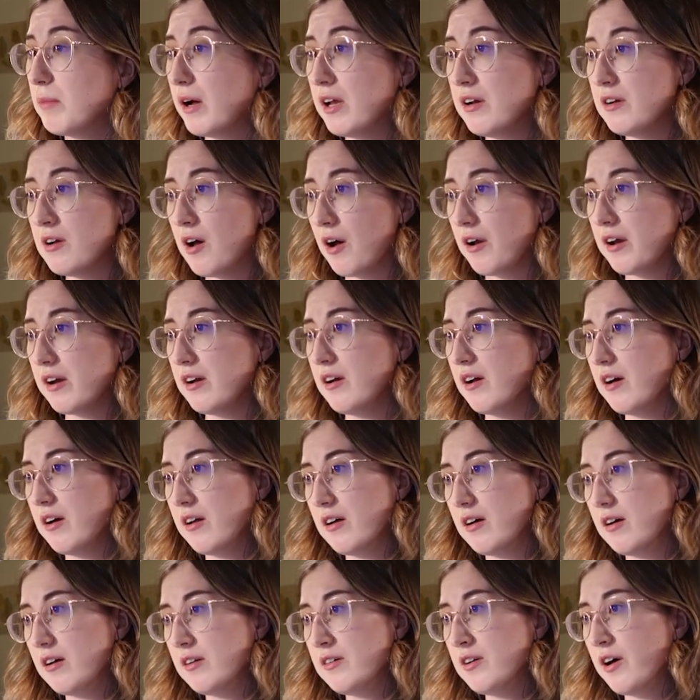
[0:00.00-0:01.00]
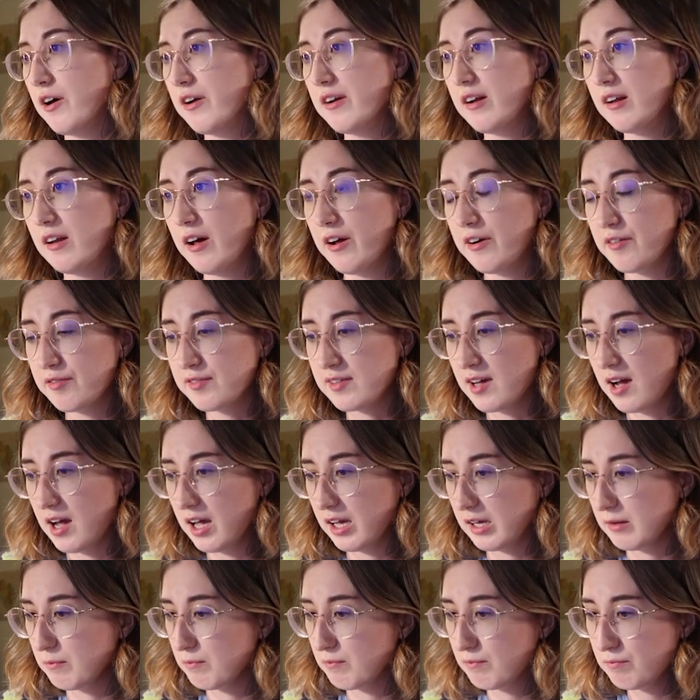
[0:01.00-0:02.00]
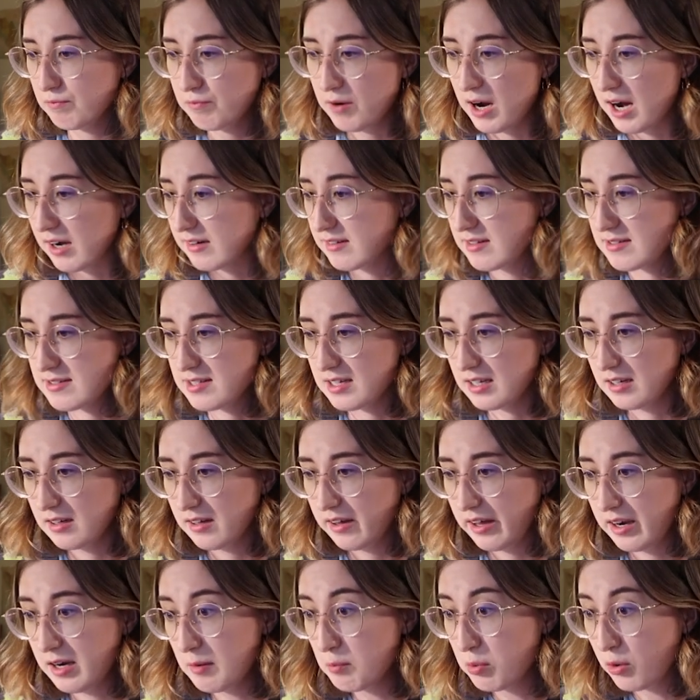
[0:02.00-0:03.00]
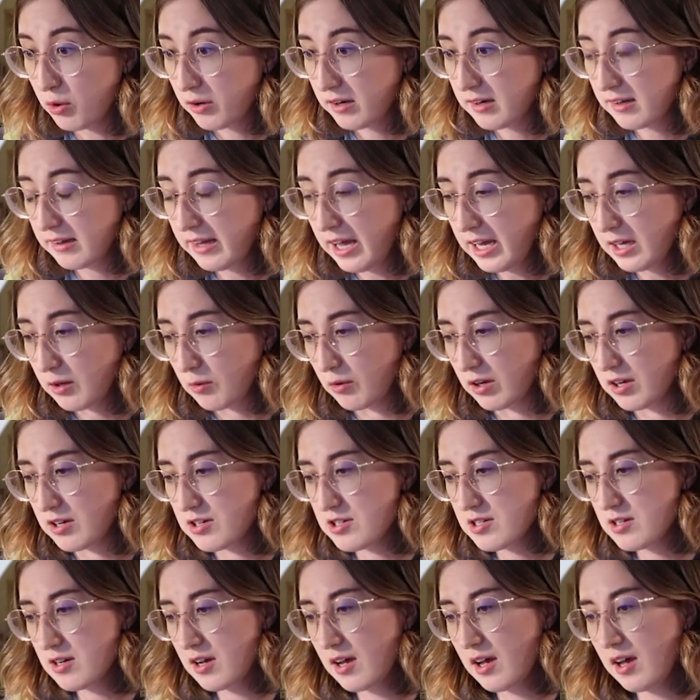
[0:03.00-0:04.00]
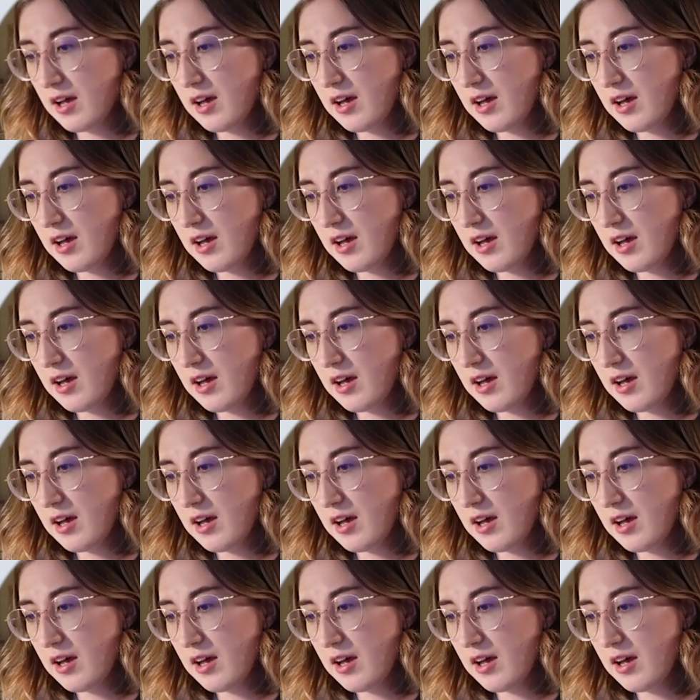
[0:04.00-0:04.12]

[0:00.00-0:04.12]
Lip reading: but not a lot of time practicing an important language.